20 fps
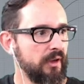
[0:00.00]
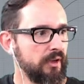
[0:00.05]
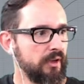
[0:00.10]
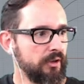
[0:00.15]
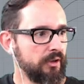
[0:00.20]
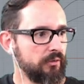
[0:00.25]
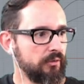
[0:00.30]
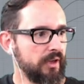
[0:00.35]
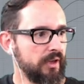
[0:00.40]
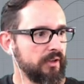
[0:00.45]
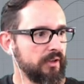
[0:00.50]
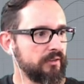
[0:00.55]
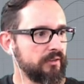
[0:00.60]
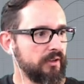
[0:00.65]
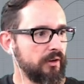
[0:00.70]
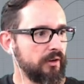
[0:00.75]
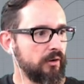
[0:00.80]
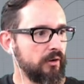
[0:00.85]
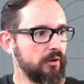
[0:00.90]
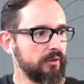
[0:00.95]
You can
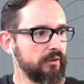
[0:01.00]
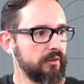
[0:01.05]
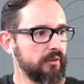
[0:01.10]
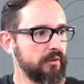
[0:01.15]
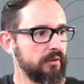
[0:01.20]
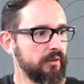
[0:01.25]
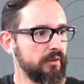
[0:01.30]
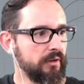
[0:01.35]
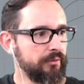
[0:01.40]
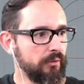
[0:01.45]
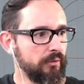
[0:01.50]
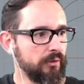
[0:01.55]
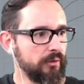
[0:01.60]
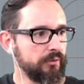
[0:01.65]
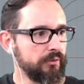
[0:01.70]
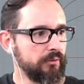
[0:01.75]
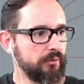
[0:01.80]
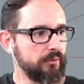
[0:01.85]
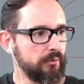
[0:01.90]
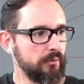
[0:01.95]
turn on, if you
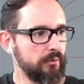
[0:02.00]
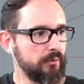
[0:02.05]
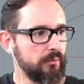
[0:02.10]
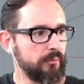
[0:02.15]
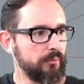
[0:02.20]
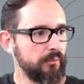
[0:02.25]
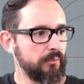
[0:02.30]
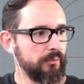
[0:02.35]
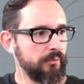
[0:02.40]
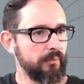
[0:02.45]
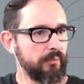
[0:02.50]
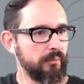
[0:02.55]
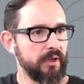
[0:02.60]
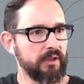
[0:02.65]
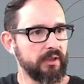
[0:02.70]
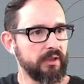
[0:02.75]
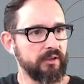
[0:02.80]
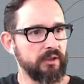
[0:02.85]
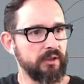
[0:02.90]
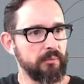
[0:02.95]
want to make
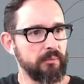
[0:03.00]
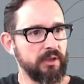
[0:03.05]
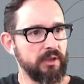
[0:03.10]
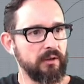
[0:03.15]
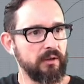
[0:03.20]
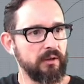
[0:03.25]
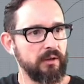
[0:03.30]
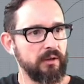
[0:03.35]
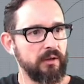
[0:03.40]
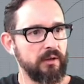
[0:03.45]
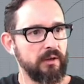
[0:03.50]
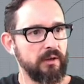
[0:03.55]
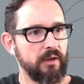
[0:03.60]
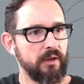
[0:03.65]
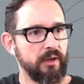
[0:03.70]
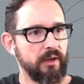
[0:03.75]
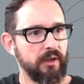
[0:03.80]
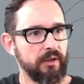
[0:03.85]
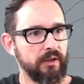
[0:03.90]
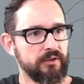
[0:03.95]
it in the middle,
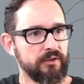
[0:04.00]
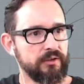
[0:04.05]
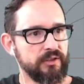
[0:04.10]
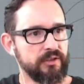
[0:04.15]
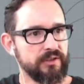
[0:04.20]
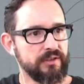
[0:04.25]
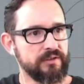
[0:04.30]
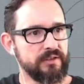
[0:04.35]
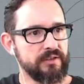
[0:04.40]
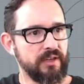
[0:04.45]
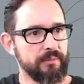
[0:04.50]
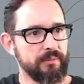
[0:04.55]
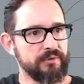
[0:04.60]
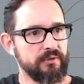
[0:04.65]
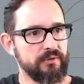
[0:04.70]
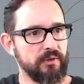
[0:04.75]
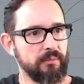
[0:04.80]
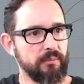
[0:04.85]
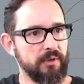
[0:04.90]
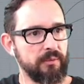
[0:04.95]
it just
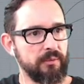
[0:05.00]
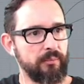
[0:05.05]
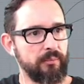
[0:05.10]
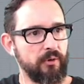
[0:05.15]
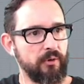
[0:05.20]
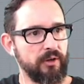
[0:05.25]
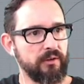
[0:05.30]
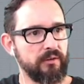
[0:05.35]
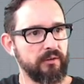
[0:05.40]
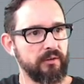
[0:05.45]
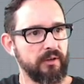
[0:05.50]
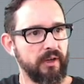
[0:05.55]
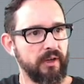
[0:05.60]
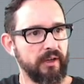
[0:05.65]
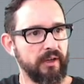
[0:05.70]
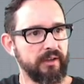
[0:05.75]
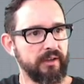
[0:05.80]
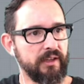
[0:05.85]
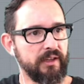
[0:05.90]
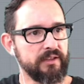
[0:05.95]
snaps to the midpoint, and